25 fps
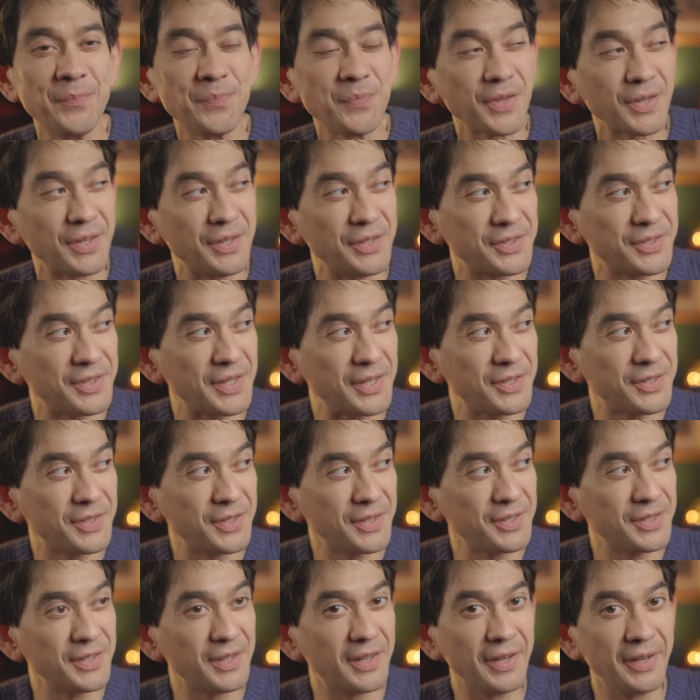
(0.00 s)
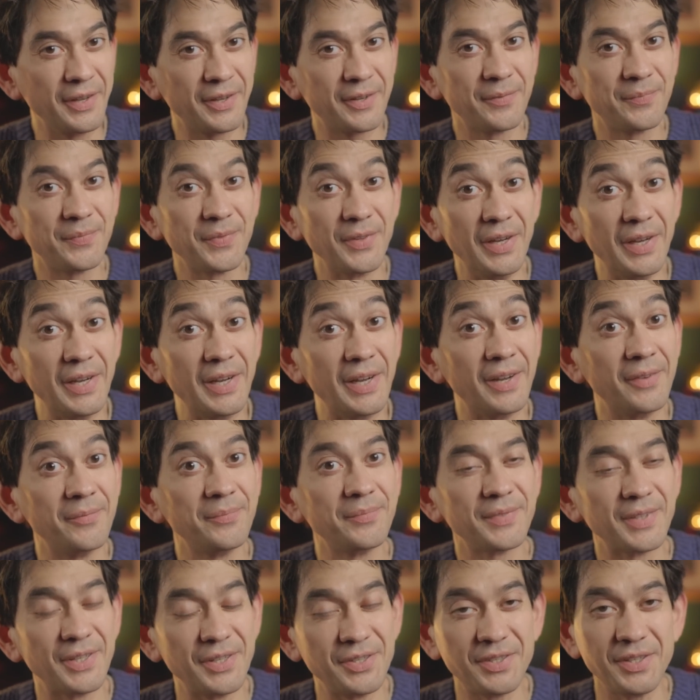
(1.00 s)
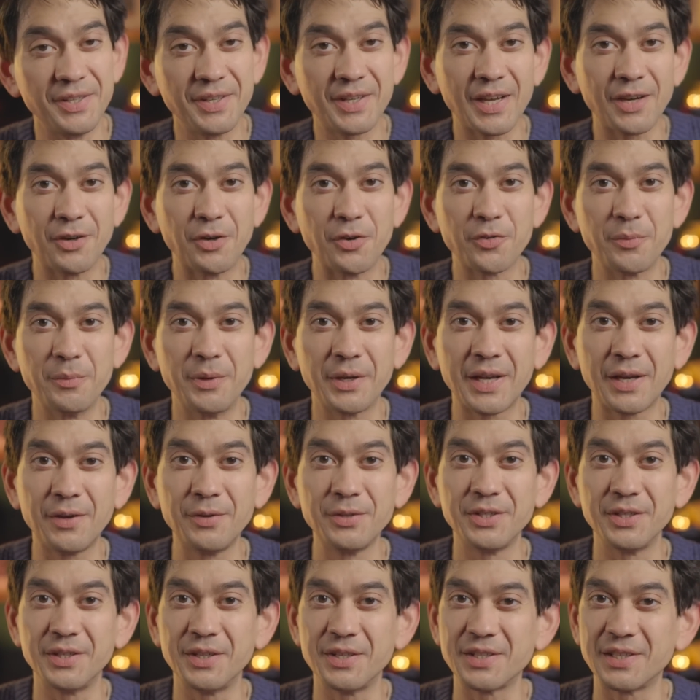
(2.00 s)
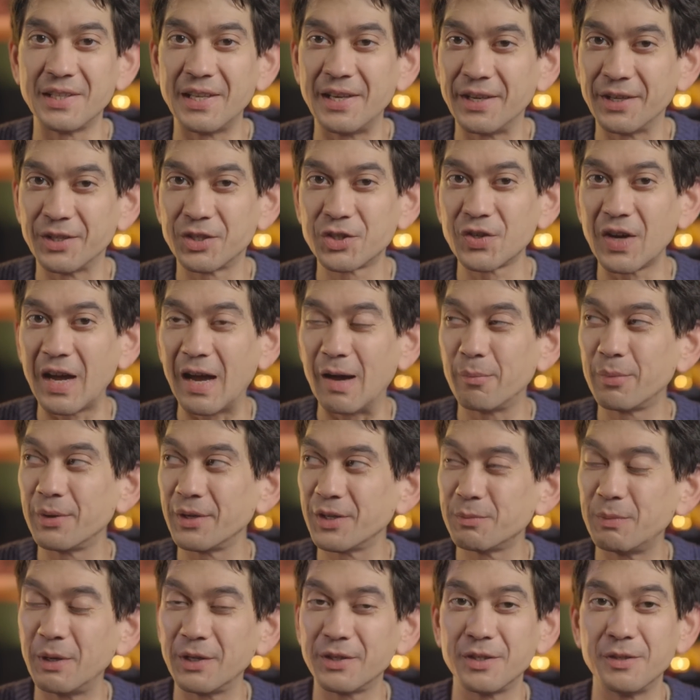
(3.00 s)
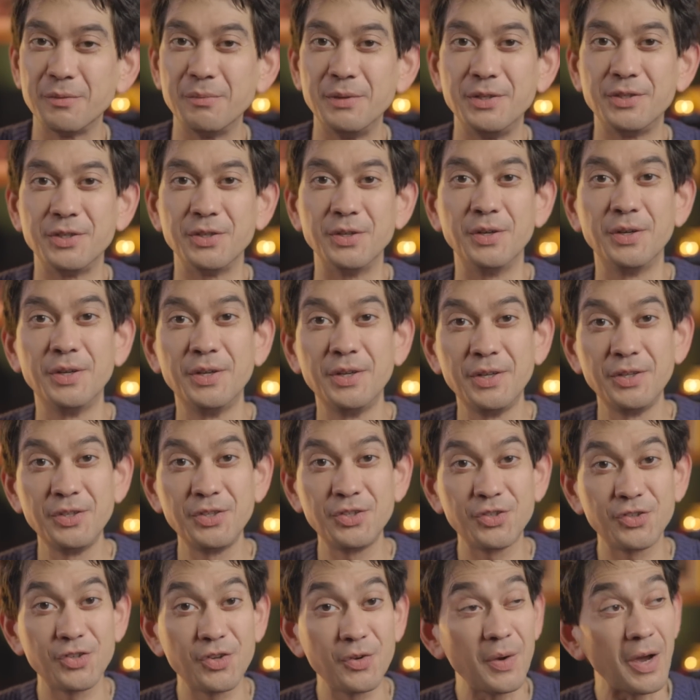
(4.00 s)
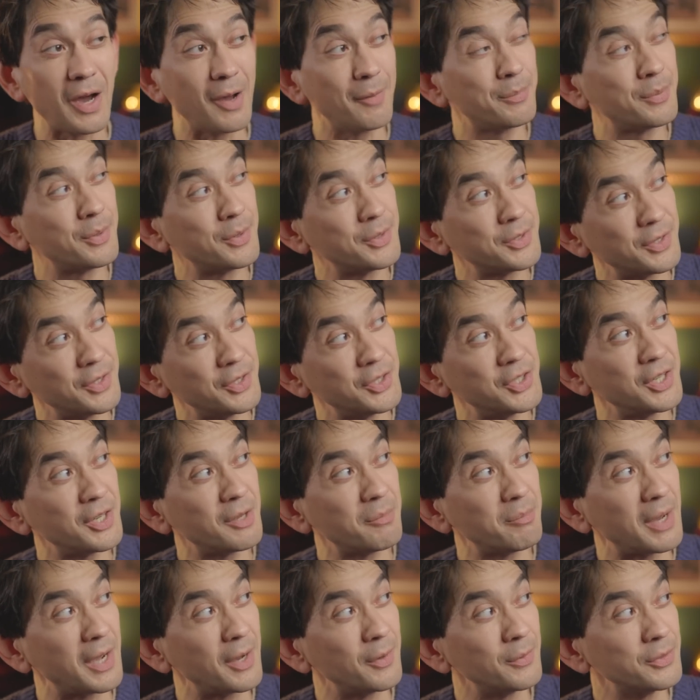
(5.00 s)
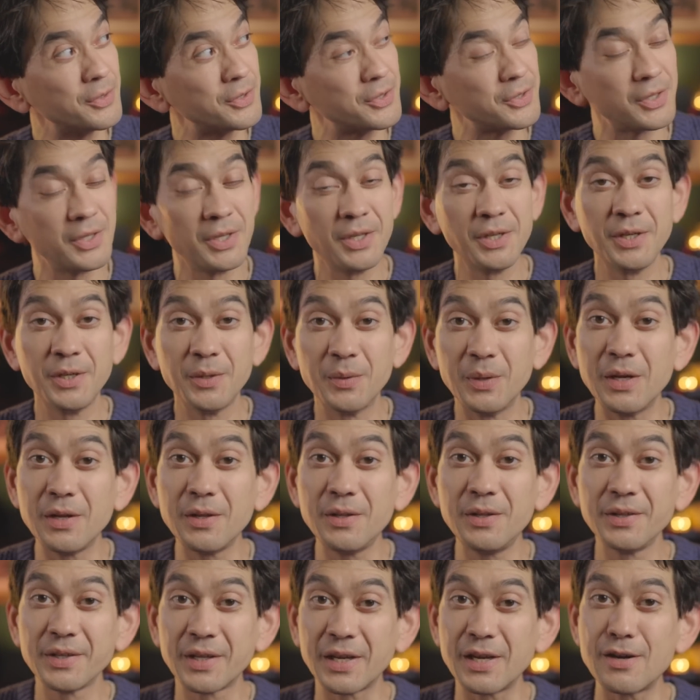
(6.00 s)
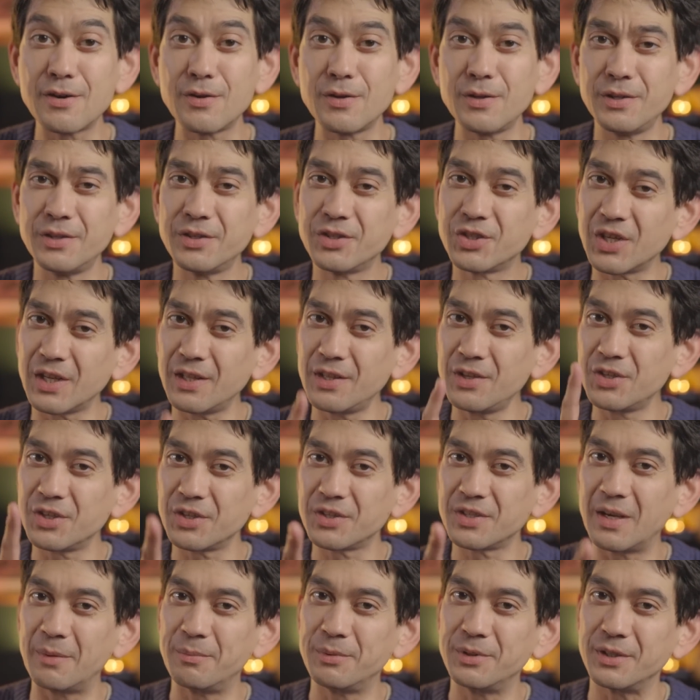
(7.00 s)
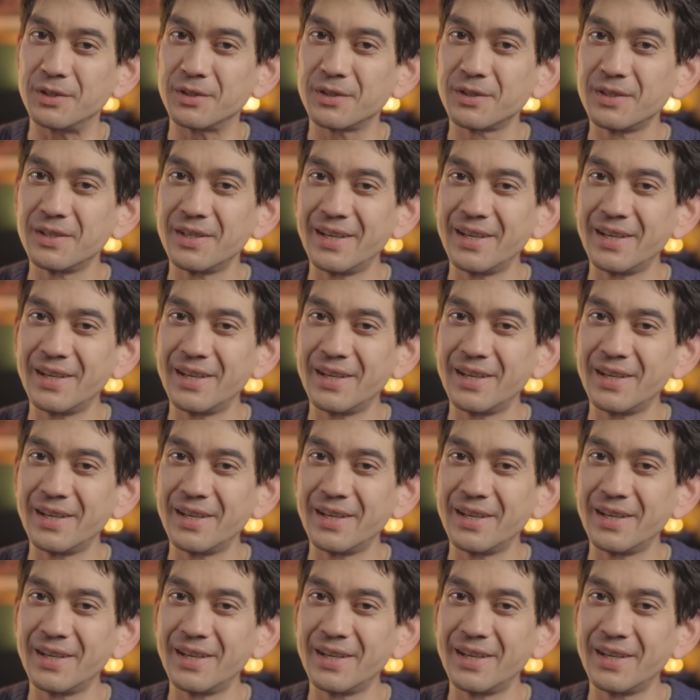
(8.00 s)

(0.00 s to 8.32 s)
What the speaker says: that says things like, I see Carol from accounting is laying a trap, expecting me to screw up so that she can pounce. Well, Carol, challenge accepted.